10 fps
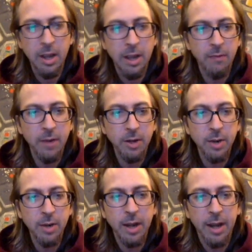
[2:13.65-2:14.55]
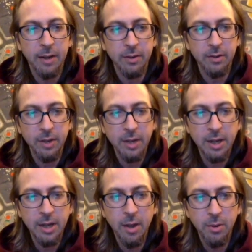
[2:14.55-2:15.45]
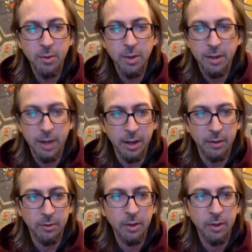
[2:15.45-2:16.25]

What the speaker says: If I try to access any other index,